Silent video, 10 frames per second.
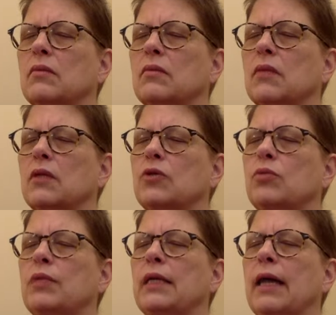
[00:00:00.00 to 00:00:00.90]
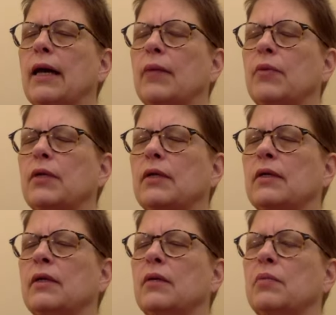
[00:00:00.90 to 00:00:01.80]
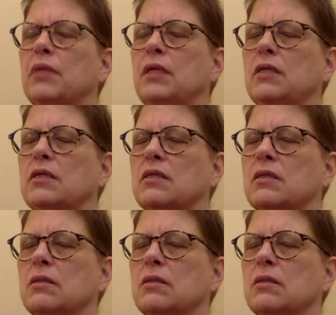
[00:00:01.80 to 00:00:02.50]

that you be happy and at peace.